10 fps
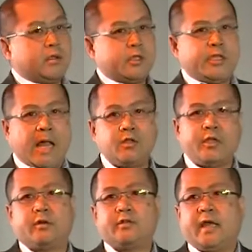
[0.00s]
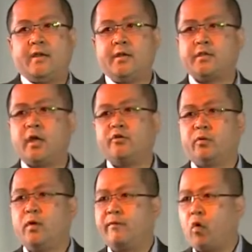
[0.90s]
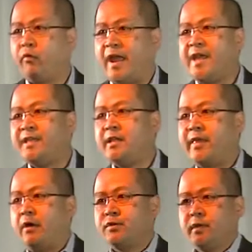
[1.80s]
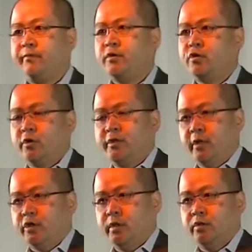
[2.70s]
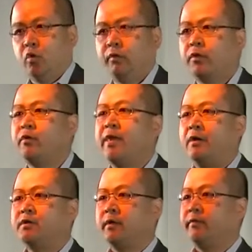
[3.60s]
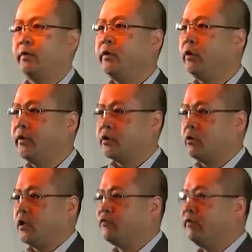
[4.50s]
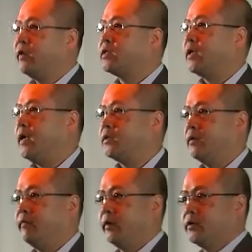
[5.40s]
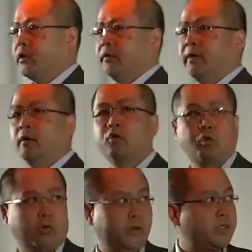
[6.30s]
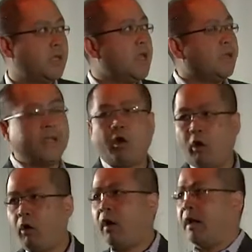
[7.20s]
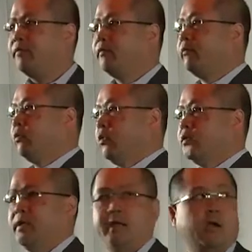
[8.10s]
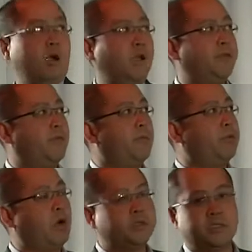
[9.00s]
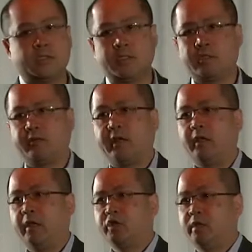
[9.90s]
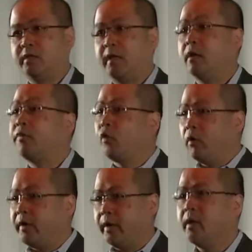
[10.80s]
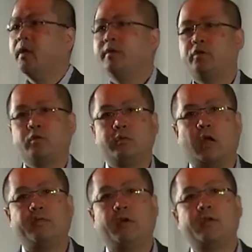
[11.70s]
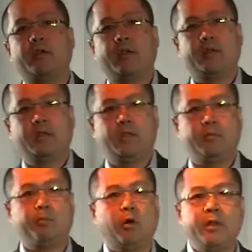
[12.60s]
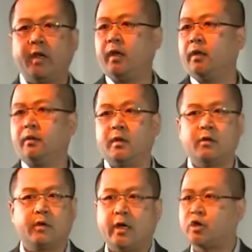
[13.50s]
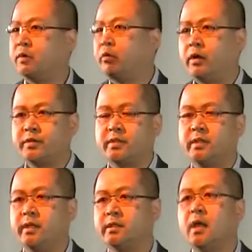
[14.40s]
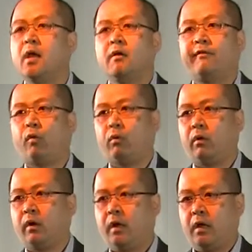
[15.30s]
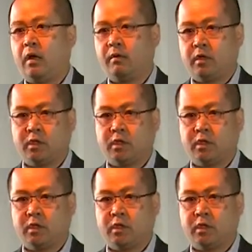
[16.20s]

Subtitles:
the challenge here is that in this country, we have over 18,000 different jurisdictions, over 3,000 different utilities across 50 states and various other territories. They all have different rules, and they all have different processes and regulations and authority to govern the permitting interconnection processes for a